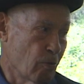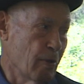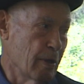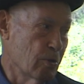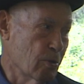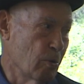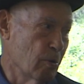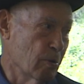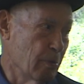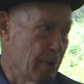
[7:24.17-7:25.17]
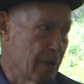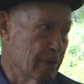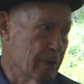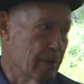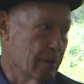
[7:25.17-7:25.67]
our wine scored the
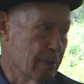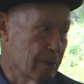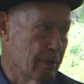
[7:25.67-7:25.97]
best